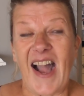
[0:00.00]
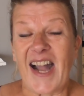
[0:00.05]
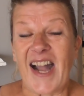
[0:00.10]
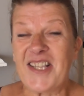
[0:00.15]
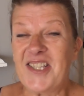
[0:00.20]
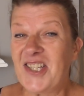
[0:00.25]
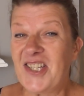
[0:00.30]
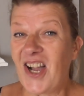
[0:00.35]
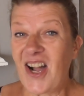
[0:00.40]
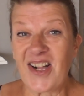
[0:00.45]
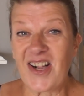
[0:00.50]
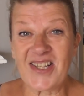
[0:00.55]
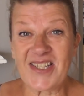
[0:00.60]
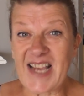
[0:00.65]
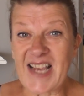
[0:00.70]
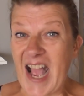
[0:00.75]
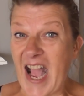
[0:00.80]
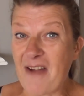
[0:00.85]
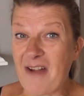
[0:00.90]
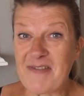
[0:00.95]
I
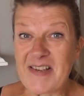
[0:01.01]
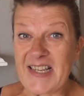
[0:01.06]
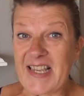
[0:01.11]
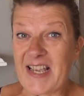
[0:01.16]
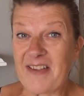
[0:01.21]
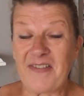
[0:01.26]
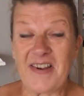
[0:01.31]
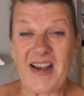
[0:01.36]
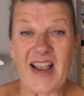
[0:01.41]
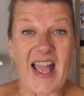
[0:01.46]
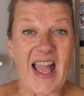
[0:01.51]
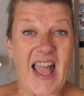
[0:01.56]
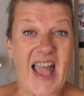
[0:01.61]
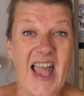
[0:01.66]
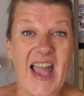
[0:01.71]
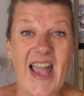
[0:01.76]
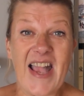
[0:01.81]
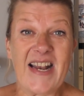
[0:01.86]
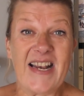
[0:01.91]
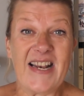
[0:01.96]
just haven't given
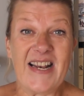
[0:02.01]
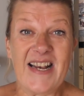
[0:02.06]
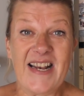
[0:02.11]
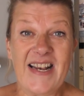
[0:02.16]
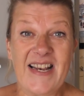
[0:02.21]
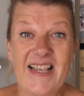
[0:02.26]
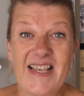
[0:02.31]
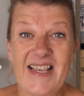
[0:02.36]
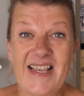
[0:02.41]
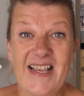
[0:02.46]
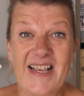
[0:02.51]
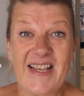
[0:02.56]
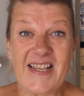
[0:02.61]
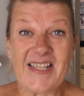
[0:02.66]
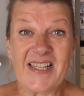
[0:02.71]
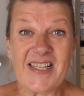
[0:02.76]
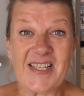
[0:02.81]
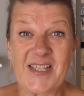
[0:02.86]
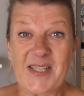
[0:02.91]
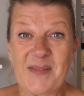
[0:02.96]
any
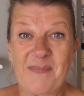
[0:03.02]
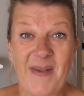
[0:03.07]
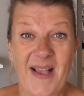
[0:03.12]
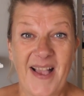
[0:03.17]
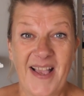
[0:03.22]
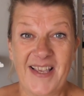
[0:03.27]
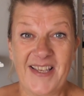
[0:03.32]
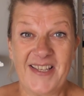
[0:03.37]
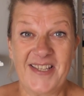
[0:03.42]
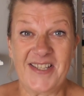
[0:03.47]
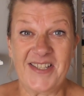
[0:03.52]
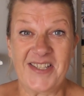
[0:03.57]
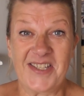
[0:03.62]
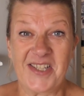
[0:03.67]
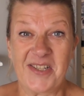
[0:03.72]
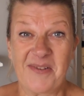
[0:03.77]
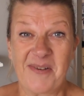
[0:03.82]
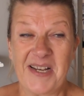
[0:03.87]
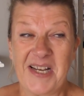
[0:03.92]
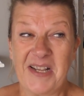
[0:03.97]
space
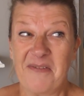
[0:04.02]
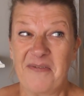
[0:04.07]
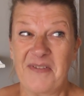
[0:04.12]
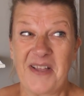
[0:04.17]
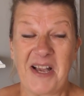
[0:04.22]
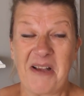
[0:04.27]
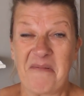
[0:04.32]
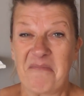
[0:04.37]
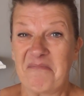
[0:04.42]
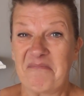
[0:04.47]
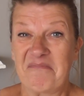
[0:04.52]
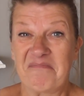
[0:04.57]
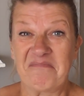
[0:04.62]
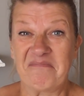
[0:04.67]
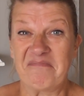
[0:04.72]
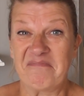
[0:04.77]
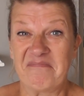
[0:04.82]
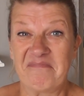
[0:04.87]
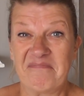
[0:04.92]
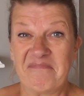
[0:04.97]
to any of that
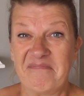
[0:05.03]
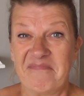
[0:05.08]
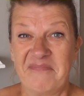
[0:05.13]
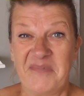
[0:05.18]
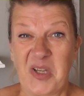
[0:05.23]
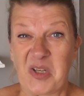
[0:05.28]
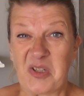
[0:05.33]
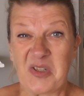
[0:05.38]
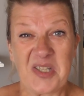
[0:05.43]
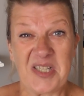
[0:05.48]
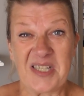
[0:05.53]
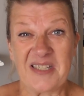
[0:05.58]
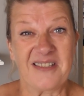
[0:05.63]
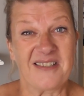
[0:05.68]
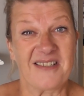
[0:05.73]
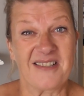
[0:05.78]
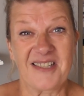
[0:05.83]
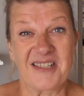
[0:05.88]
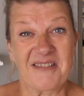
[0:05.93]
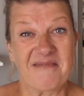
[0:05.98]

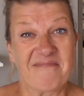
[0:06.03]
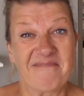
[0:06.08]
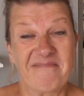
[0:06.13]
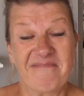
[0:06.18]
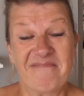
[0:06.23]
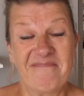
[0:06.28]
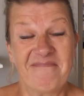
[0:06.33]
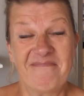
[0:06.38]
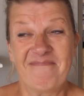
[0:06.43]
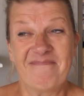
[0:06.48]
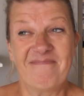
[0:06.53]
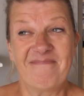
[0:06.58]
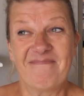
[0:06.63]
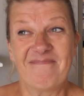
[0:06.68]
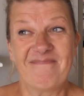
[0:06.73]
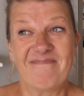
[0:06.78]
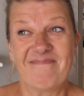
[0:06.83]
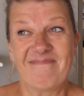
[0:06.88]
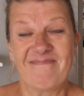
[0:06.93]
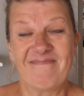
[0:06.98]
nonsense.
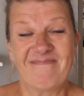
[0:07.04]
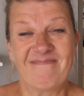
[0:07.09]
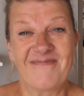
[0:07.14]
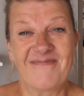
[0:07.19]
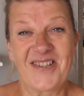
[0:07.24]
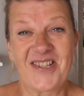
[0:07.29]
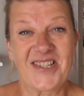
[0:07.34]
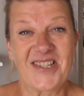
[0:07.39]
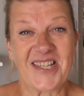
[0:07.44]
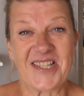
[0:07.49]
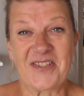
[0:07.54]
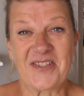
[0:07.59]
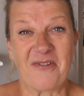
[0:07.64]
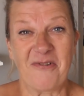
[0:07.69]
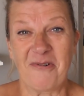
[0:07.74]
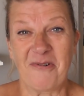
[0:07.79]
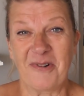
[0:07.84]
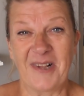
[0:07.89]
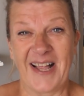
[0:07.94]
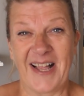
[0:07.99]
It's just
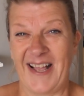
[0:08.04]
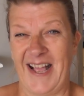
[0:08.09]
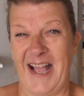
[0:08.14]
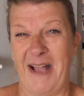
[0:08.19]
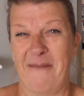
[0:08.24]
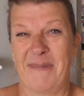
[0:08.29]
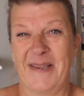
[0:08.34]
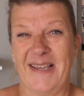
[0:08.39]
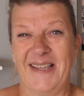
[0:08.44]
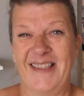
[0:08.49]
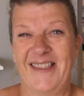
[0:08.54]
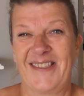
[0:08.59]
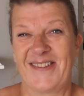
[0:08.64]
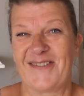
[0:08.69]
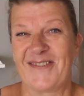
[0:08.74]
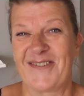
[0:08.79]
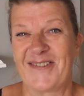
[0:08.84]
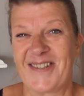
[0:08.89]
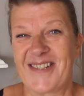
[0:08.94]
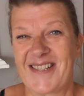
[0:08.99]
all happy
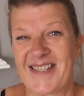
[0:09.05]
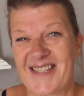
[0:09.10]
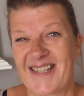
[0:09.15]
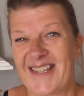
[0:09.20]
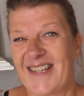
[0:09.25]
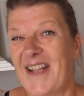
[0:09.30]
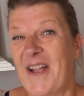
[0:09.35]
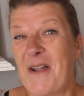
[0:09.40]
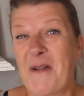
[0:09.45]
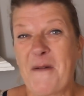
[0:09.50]
thoughts.